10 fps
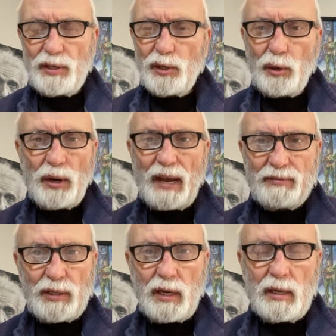And you don't
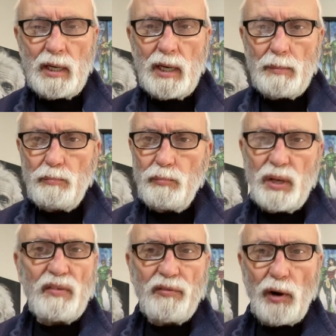have to
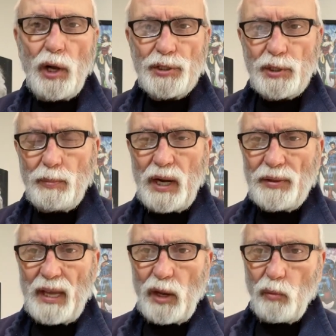be false
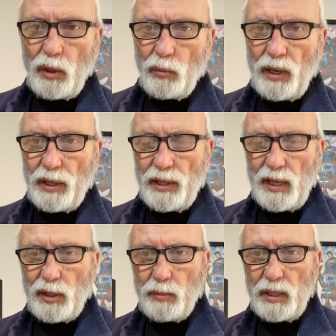about that one way or the
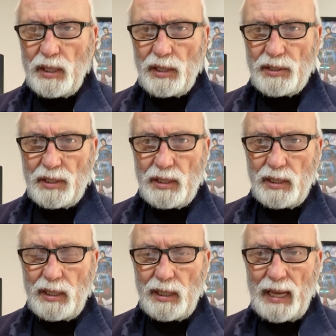other, because in
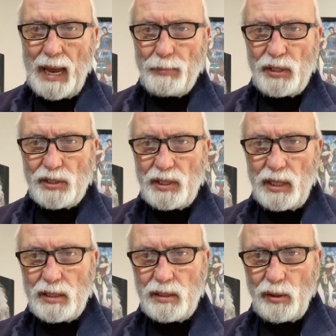a happy
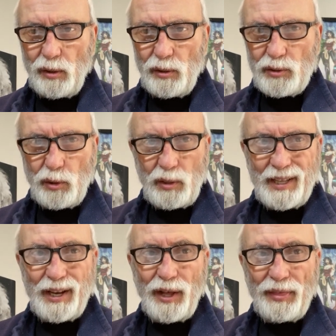state, you're
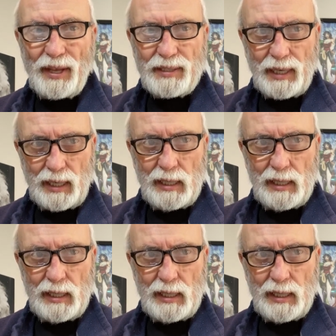totally authentic.